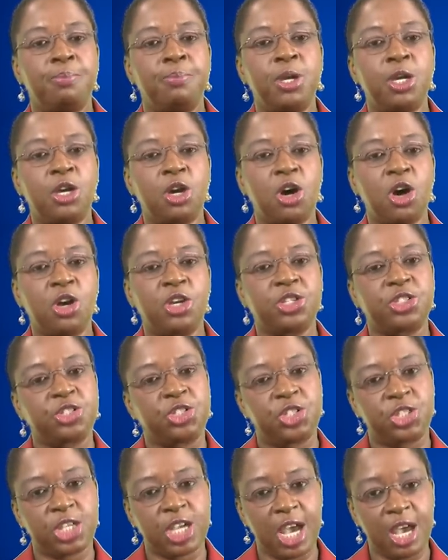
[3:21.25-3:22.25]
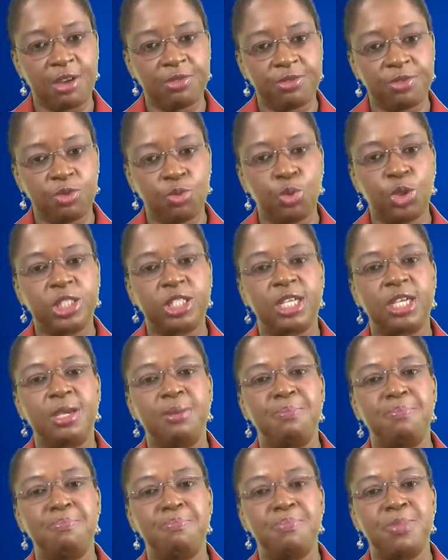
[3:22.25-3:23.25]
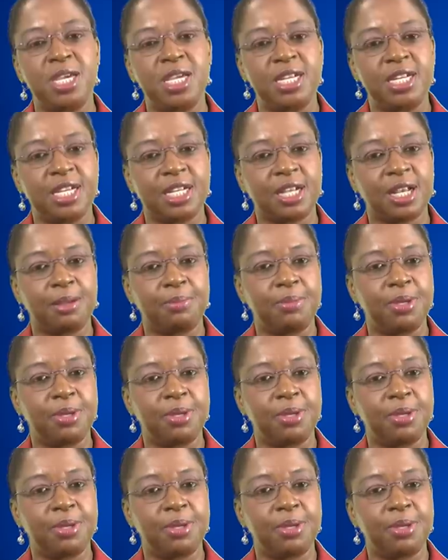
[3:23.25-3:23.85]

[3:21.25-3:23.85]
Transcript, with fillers: because JAV would immediately